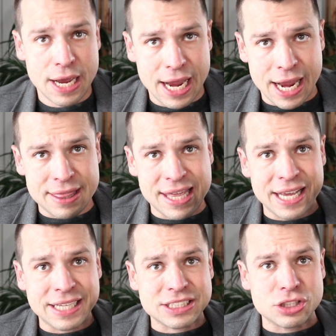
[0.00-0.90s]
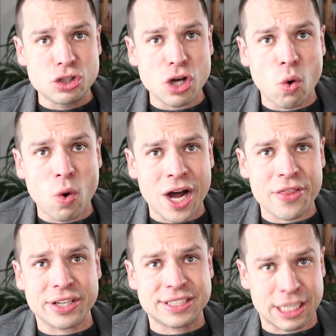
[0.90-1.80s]
And there is no other
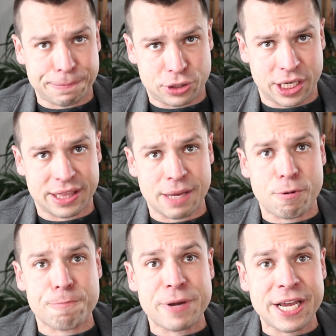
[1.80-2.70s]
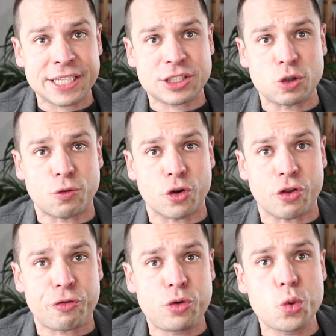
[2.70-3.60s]
subject that prepares you for the
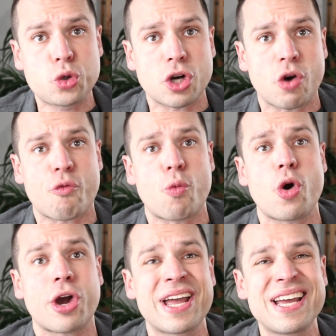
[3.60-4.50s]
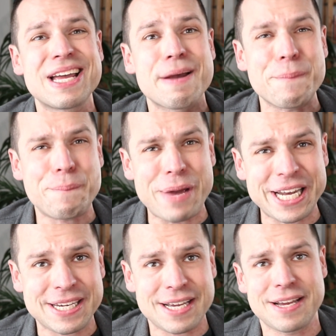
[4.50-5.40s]
future of work
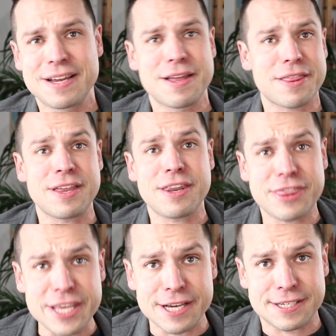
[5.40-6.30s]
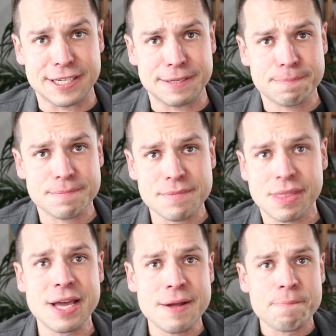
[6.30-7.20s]
better than theater.
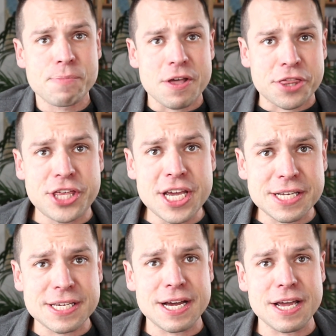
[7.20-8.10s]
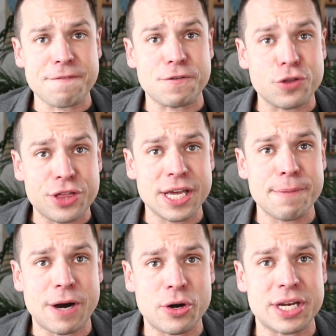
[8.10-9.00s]
Theater, if you think
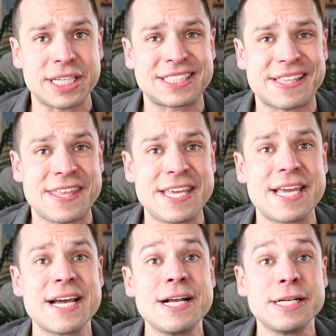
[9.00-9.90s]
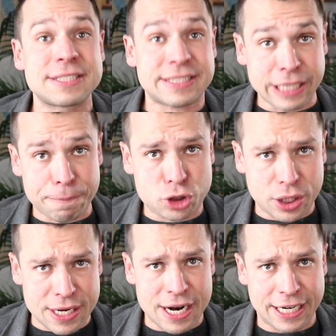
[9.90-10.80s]
about it, is the subject
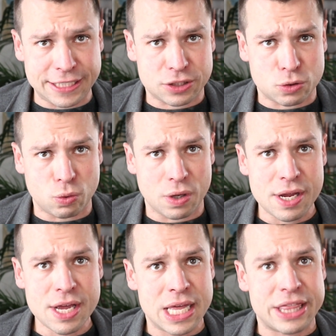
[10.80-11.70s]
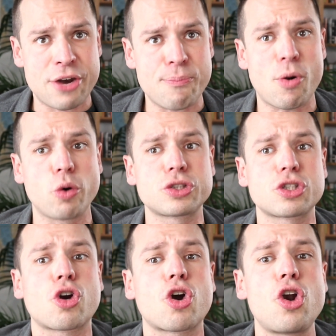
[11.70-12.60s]
in high school that most
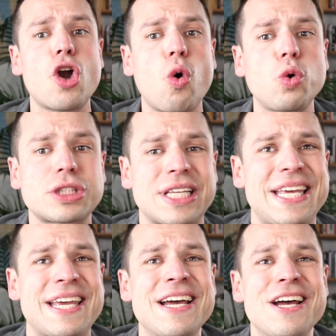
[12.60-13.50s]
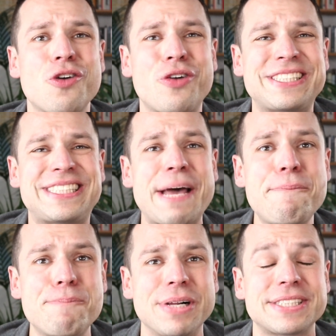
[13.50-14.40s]
closely
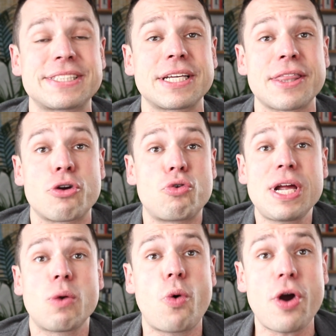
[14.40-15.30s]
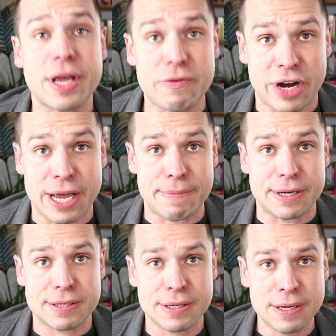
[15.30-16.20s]
resembles the real work
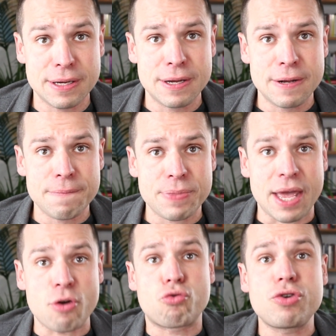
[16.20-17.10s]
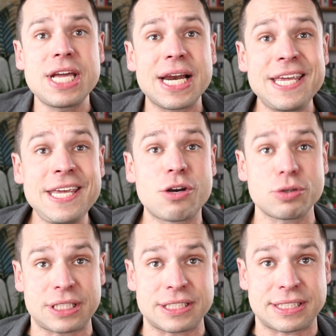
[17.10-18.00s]
environment. A real
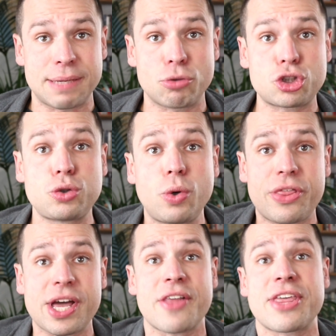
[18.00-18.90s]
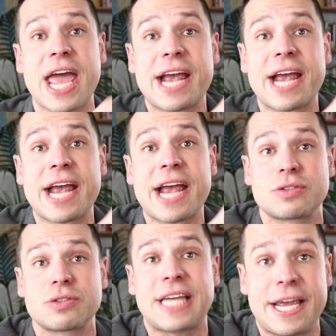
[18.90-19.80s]
ecosystem. Sure, there are the actors on
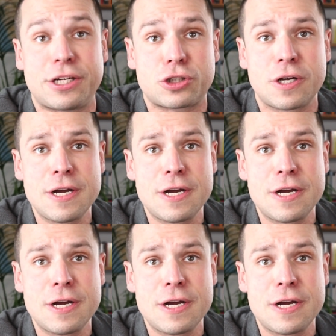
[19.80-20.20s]
stage.